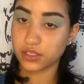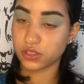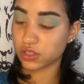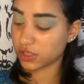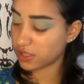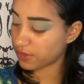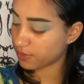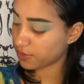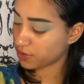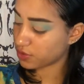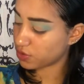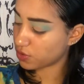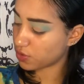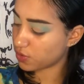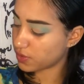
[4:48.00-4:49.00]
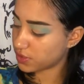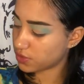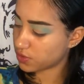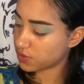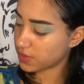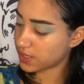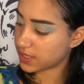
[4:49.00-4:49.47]
color I'm going to go
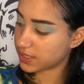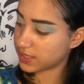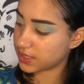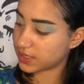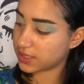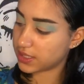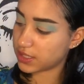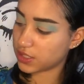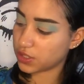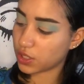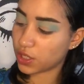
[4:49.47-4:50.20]
into, it is this